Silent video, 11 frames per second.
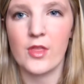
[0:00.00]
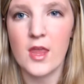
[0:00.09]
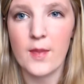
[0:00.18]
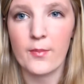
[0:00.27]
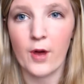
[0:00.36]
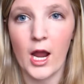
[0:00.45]

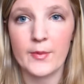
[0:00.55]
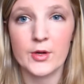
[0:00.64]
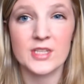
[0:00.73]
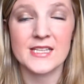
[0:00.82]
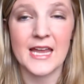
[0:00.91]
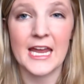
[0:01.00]
the
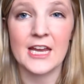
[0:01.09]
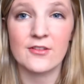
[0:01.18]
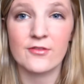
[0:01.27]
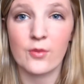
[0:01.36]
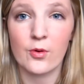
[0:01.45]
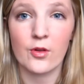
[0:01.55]
primers and
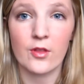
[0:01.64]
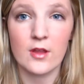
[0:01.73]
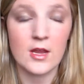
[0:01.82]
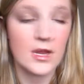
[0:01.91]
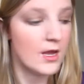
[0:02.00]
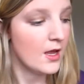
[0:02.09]
for the